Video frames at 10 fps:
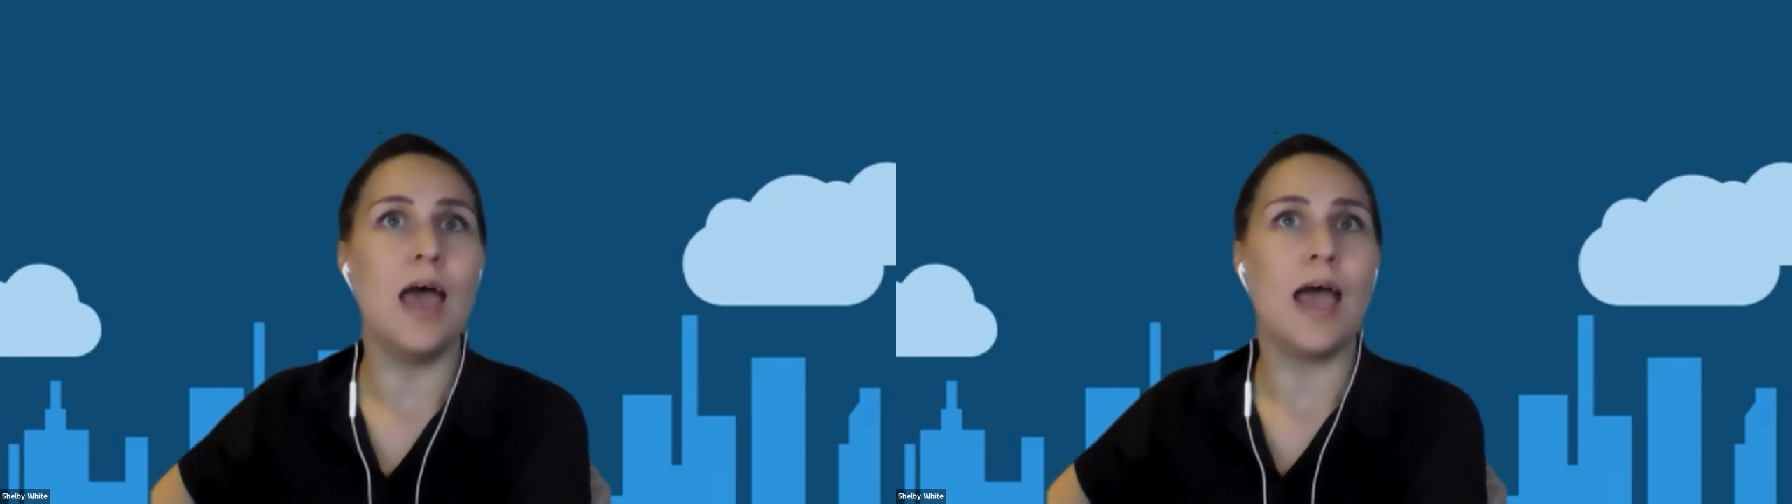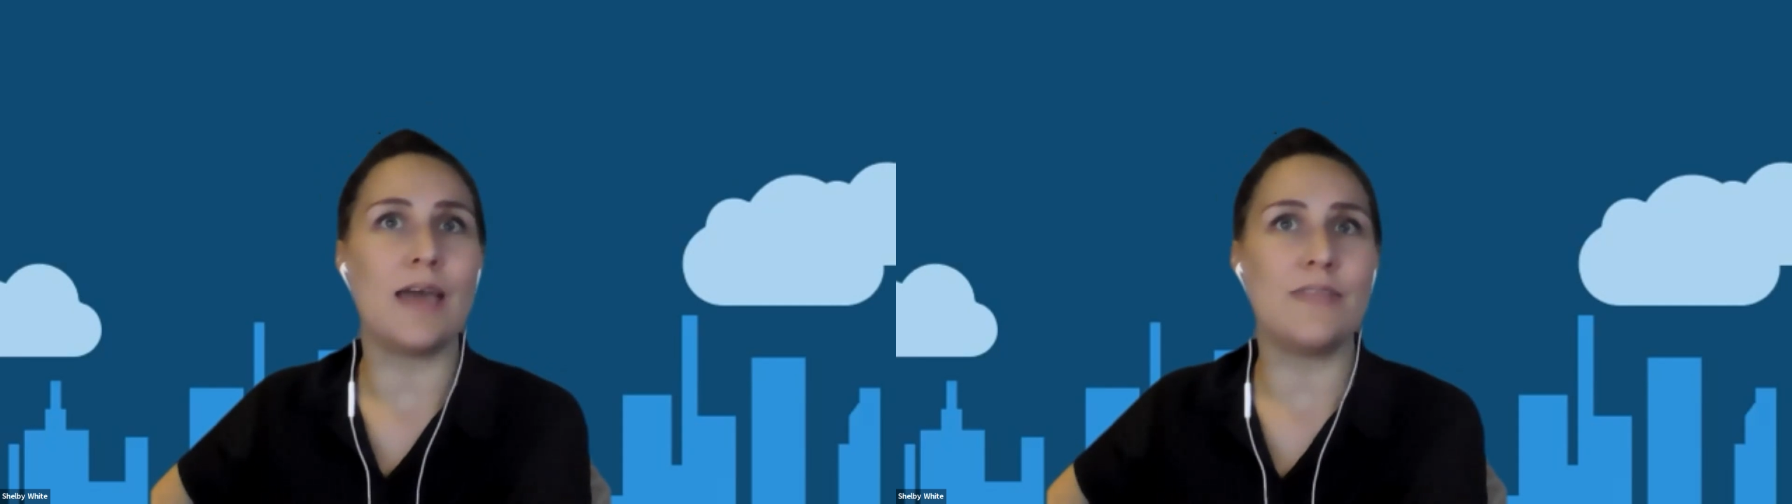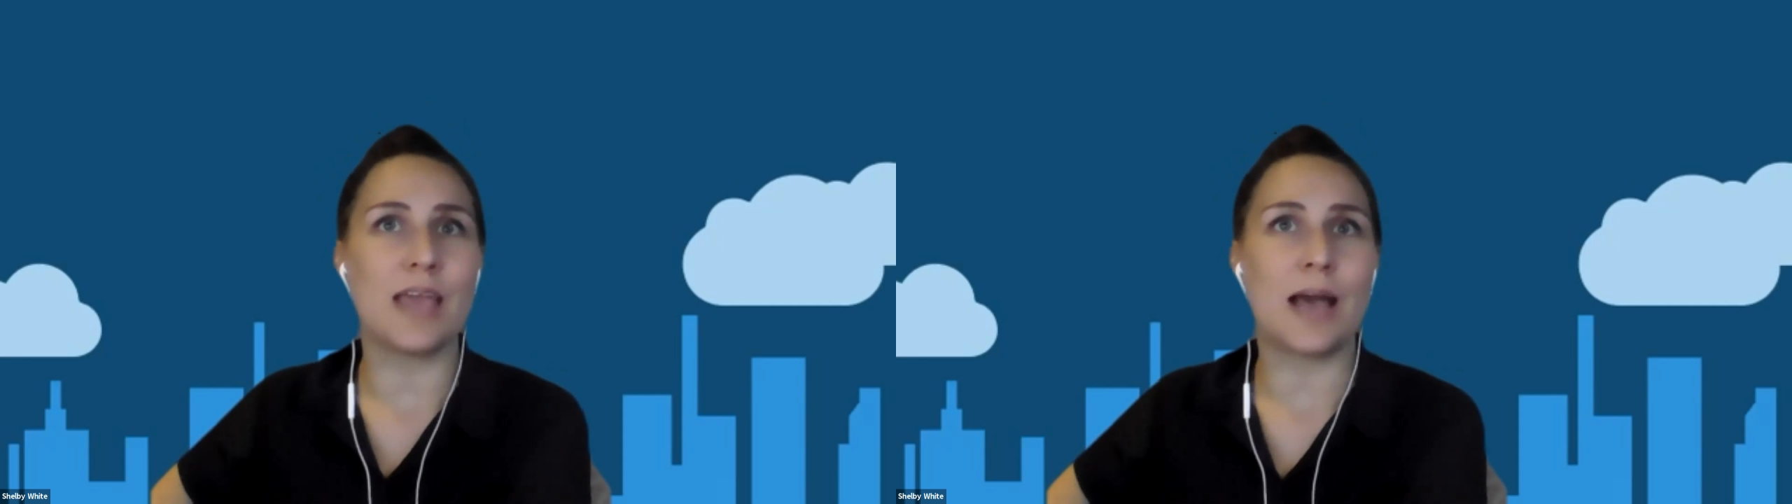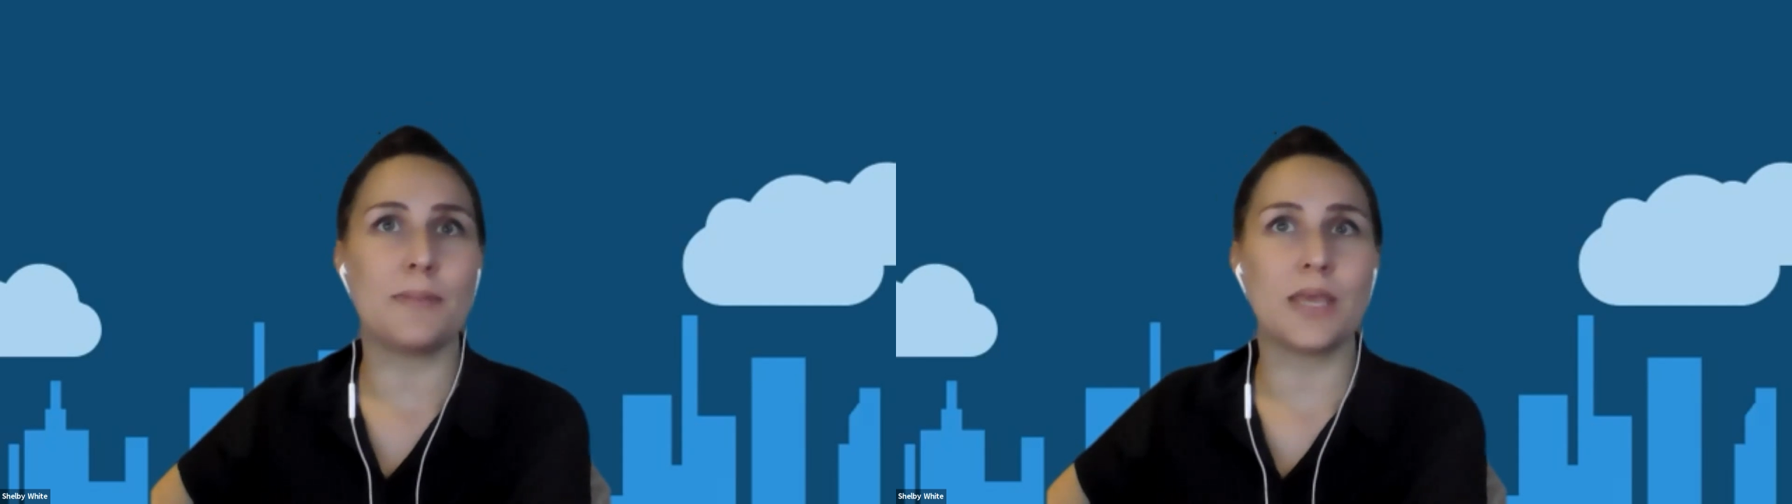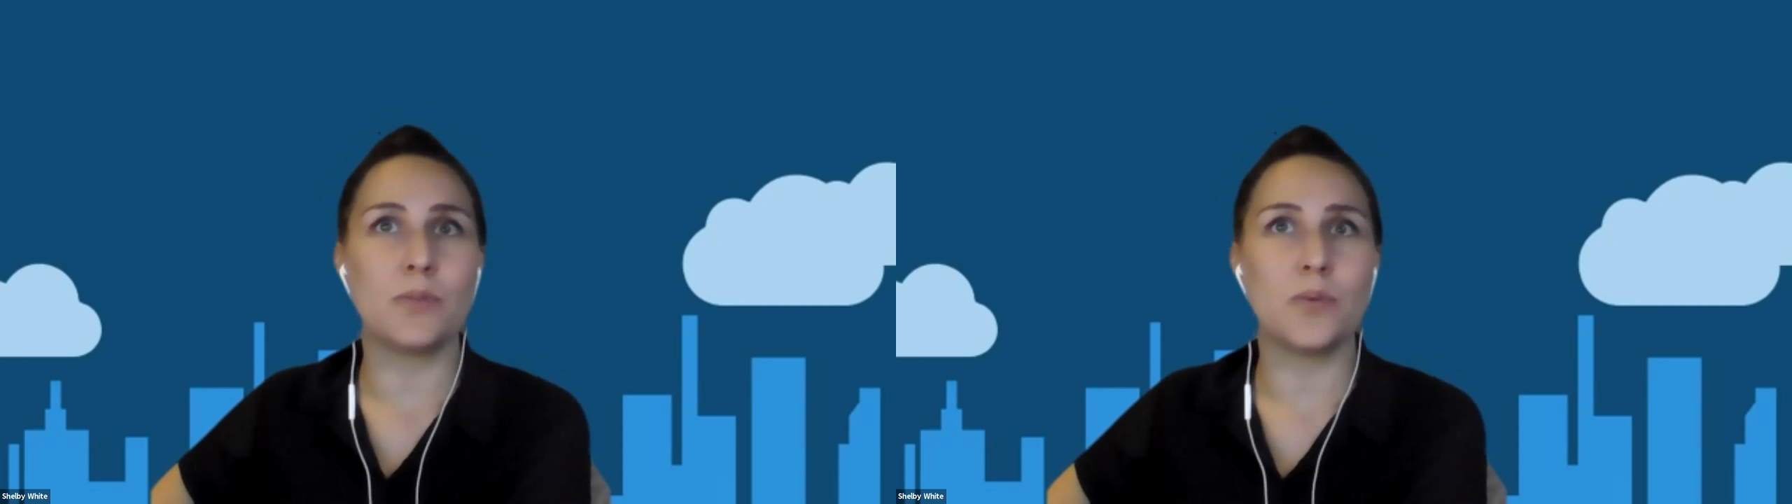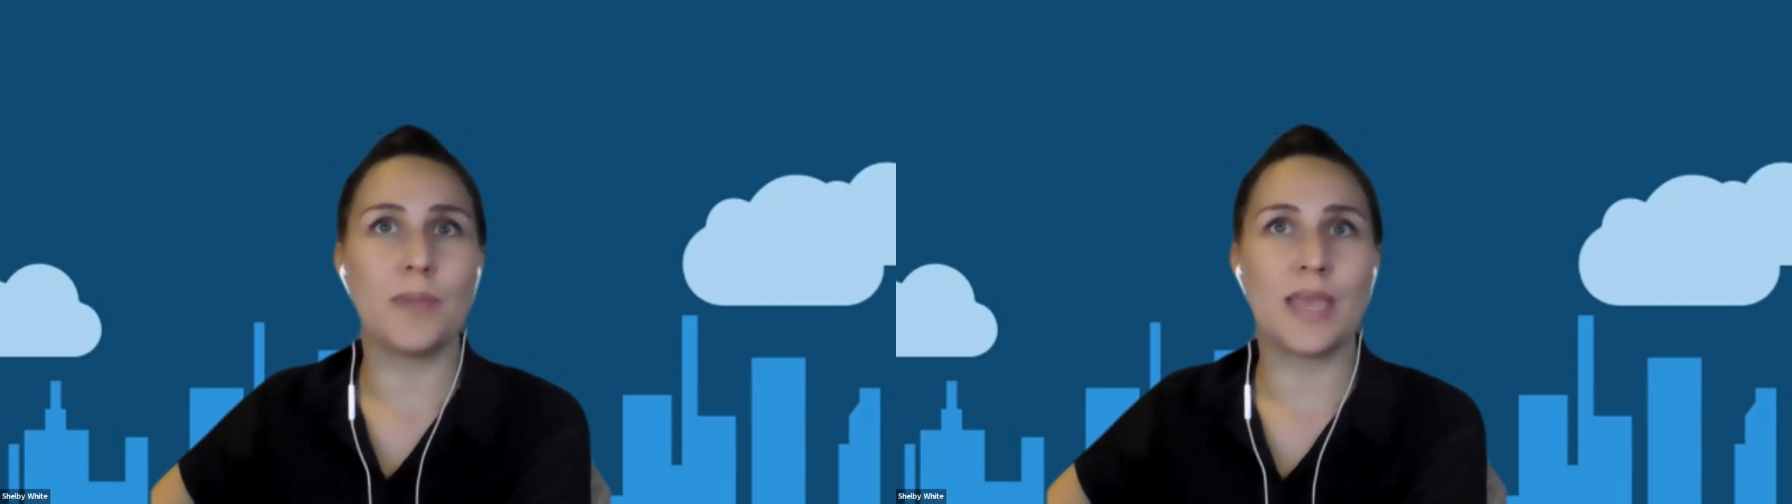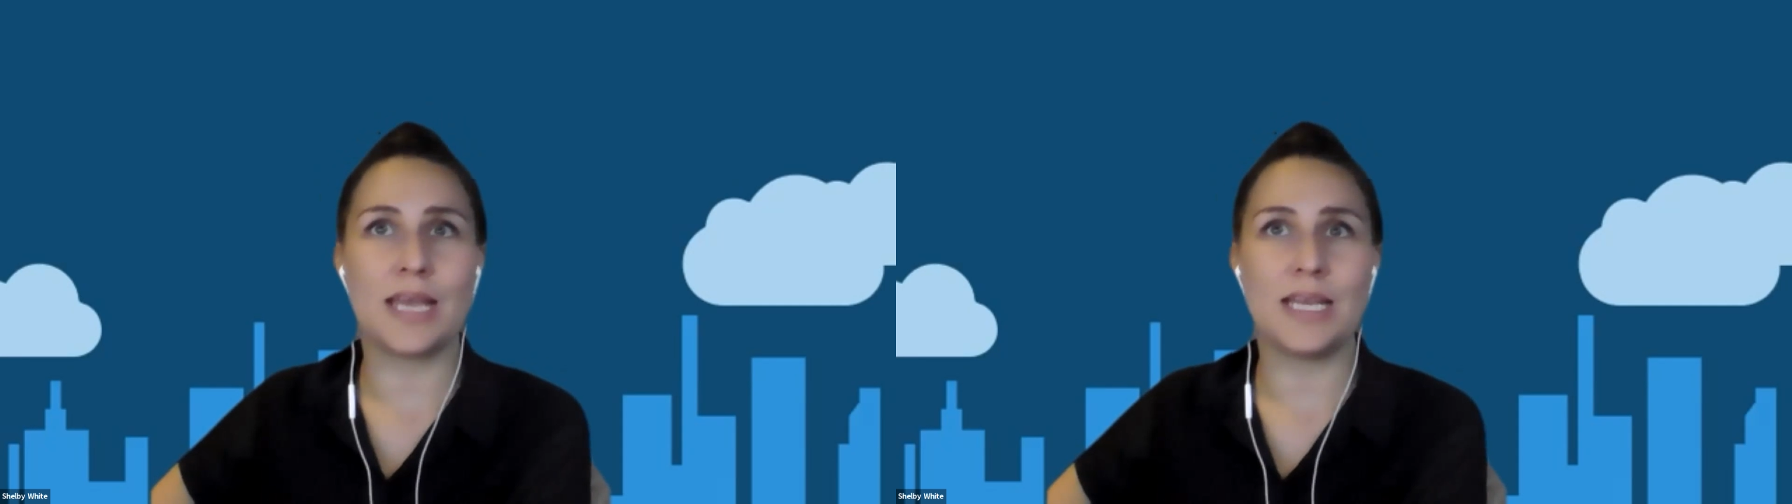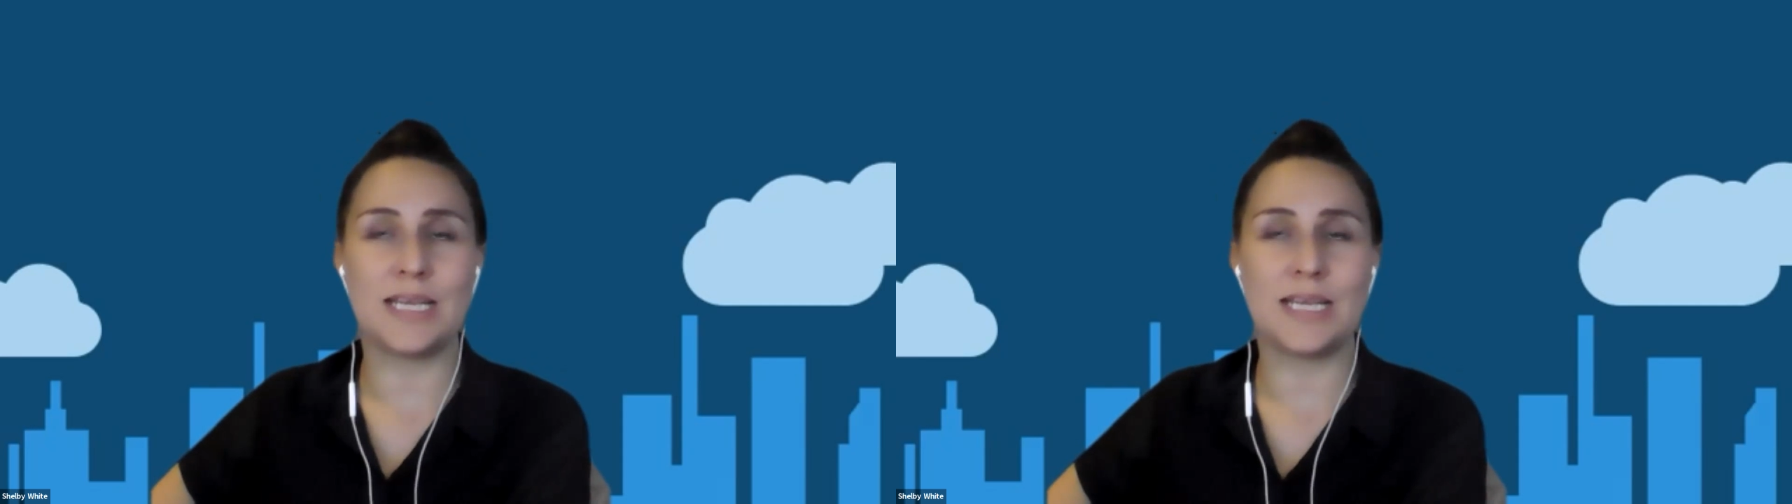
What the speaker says: and the applicant will make any